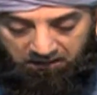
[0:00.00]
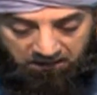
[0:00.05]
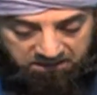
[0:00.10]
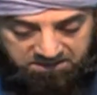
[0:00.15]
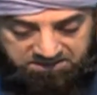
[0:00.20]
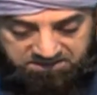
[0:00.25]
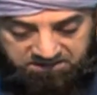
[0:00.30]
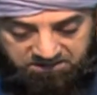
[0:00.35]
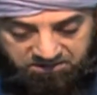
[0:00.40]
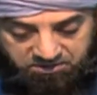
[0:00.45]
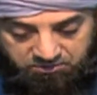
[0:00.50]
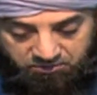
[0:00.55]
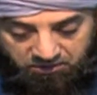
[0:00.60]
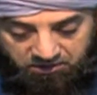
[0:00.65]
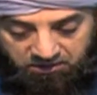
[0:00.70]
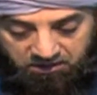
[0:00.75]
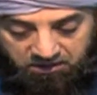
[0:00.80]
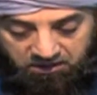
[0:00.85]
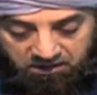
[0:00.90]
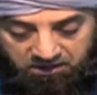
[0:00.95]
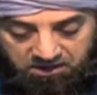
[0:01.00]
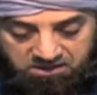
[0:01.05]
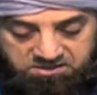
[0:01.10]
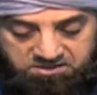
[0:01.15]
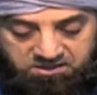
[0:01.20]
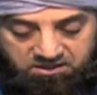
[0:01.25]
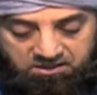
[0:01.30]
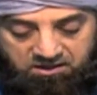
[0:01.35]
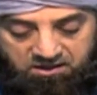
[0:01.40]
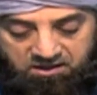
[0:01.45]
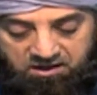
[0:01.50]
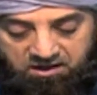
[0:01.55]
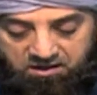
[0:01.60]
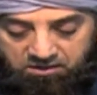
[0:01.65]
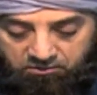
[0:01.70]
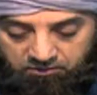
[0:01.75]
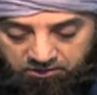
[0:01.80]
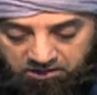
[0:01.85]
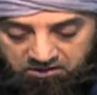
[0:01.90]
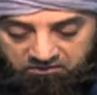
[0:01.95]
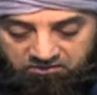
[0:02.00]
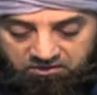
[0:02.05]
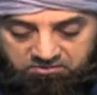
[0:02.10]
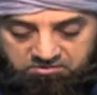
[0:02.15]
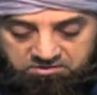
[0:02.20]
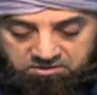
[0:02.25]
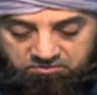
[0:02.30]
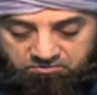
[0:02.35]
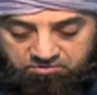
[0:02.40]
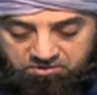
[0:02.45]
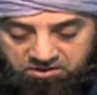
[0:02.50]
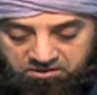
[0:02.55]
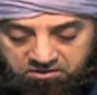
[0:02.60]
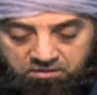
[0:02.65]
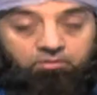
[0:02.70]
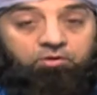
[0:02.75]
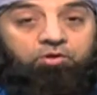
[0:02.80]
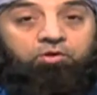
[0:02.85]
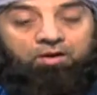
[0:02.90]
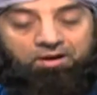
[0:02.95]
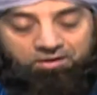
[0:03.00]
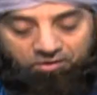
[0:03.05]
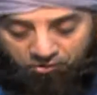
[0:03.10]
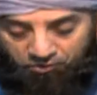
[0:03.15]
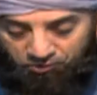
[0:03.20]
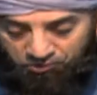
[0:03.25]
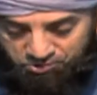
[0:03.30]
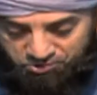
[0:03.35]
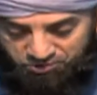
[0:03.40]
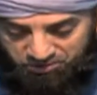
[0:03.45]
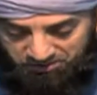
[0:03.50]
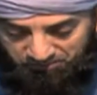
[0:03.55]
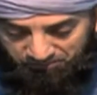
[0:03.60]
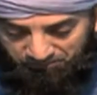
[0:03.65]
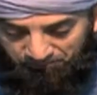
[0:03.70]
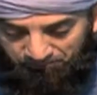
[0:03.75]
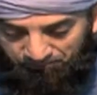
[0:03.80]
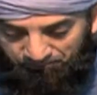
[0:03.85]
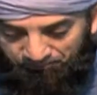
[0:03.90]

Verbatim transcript: Listening to it, he sallallahu alayhi wa sallam said, you had a good dream.